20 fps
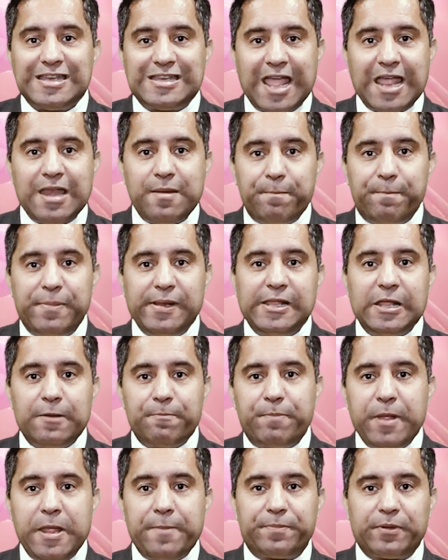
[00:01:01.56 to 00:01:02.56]
10
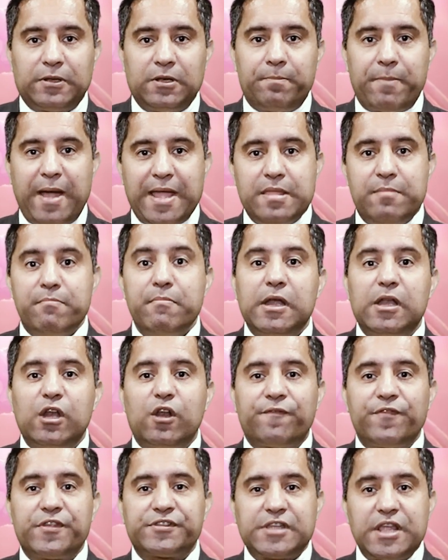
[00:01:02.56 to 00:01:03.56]
billion people by the middle
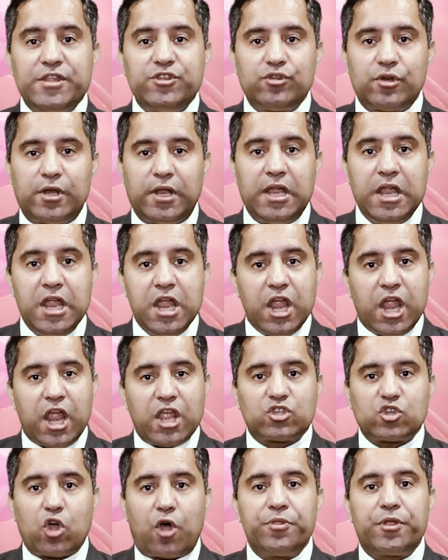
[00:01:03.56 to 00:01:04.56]
of the century,
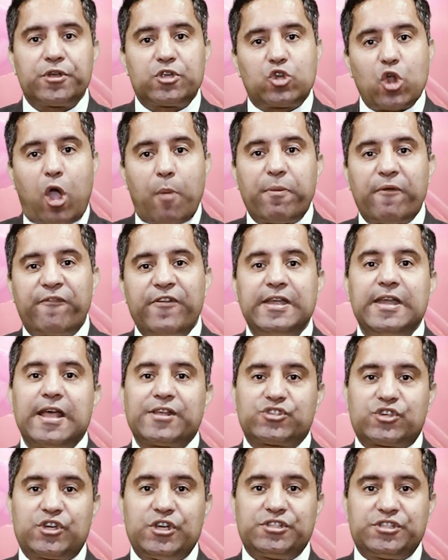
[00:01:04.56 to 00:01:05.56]
is on the top of
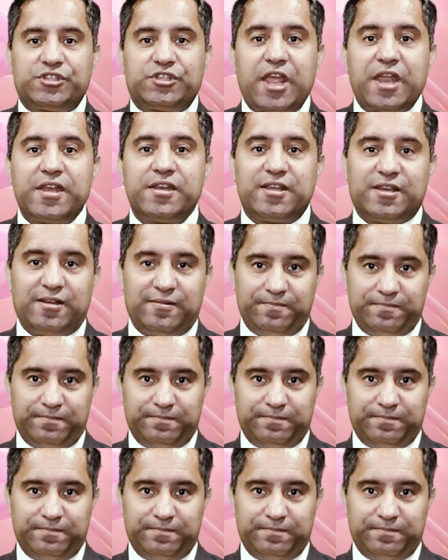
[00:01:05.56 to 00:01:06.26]
industry's agenda.